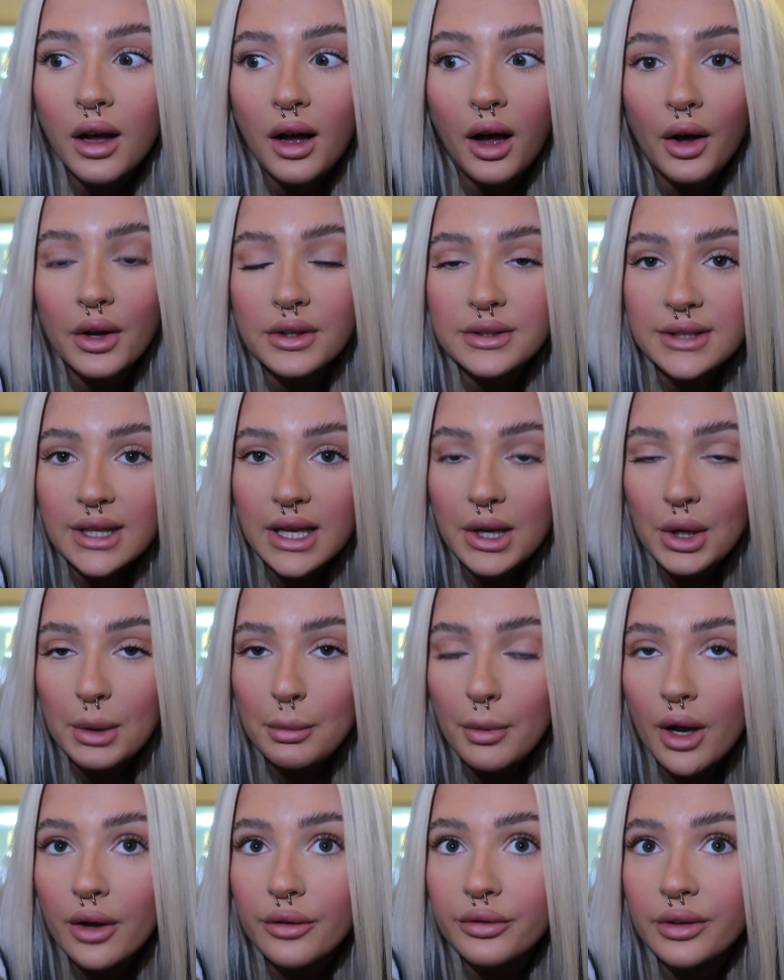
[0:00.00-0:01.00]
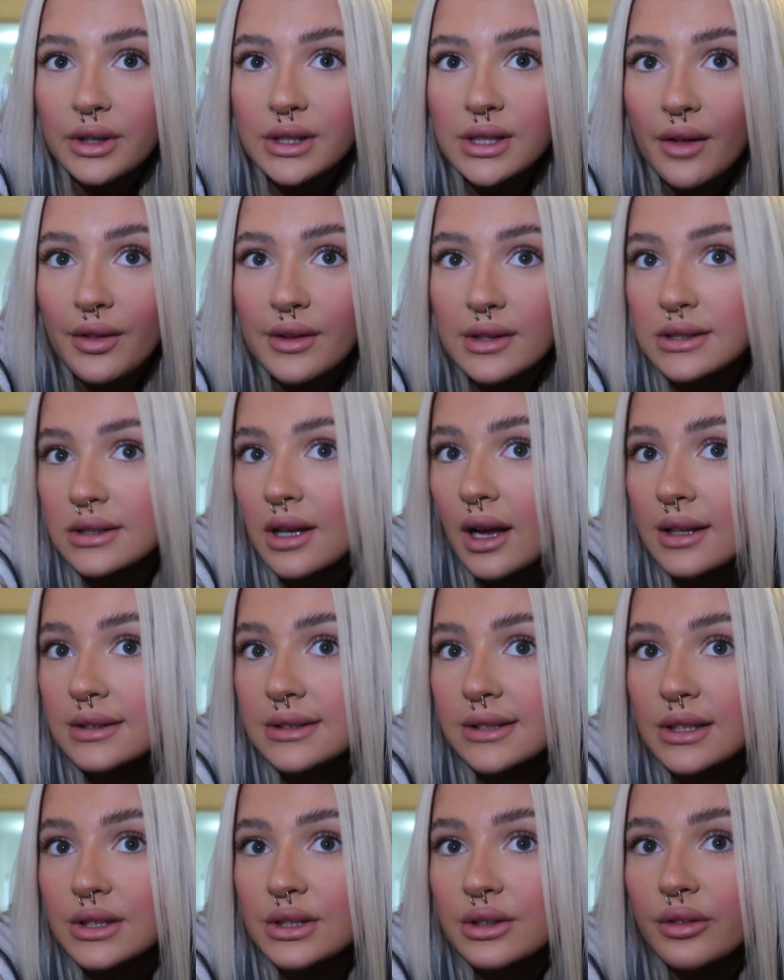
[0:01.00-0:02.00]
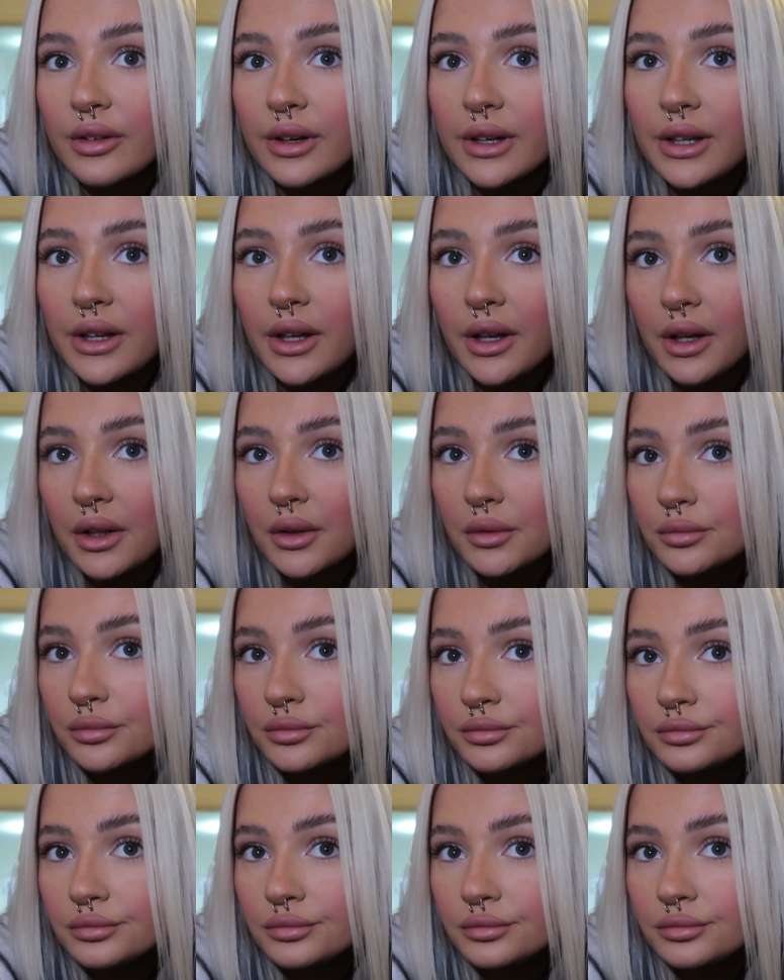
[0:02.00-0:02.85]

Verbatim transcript: I'll see you and I'm hopefully done. This line's actually really cute.